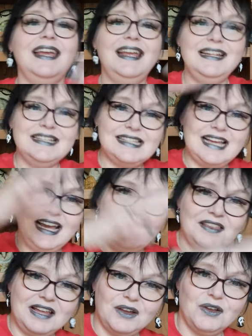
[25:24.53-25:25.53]

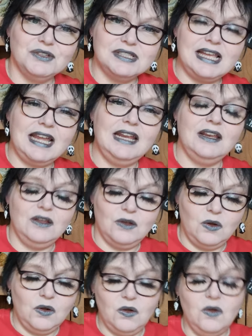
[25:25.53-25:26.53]
inside that container.
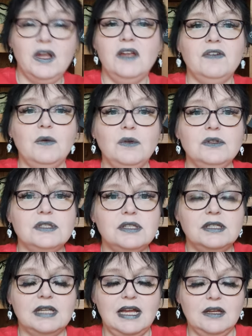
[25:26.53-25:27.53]
Or if I
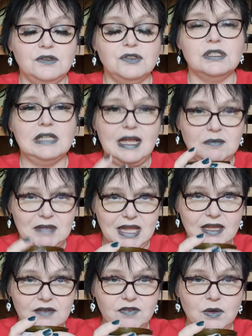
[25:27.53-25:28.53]
wanted, I could just like
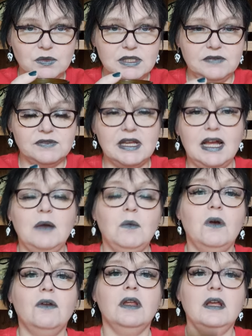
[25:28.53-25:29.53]
make a votive type
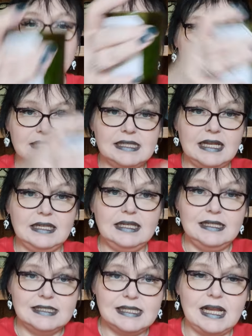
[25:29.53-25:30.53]
one to stand
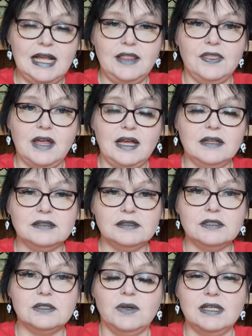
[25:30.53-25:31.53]
inside that,
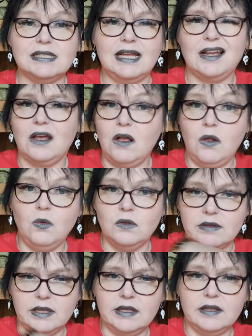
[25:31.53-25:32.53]
so it's like a
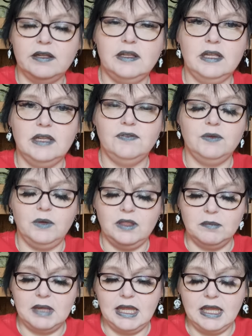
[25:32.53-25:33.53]
holder, if you're
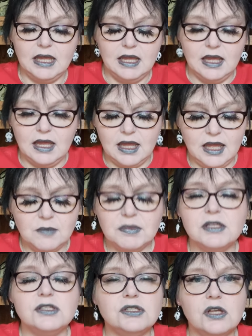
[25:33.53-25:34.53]
with me.
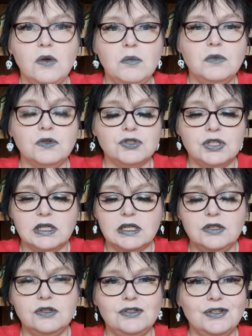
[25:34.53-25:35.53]
There's so much you
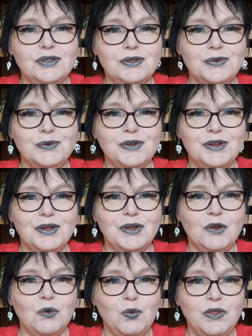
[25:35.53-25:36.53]
can do
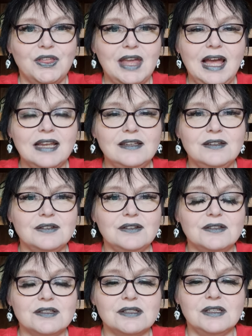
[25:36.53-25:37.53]
with
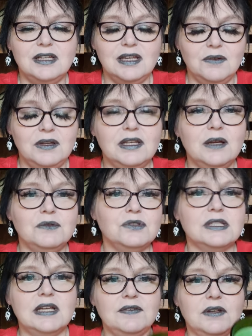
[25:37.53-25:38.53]
candles, you know. You don't
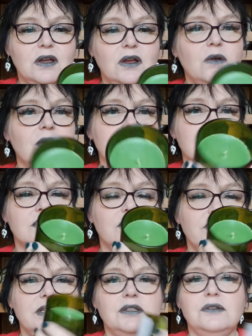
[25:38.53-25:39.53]
just have to go, oh, it's
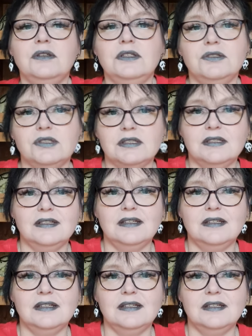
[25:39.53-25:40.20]
already done, and just,